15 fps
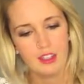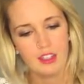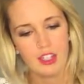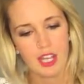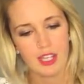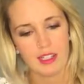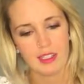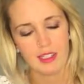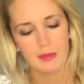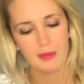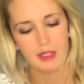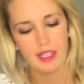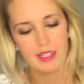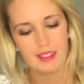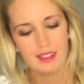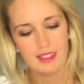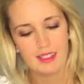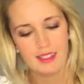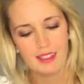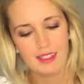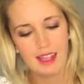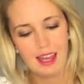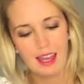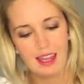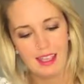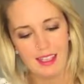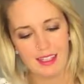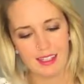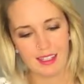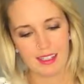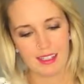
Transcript: Gently place it inside.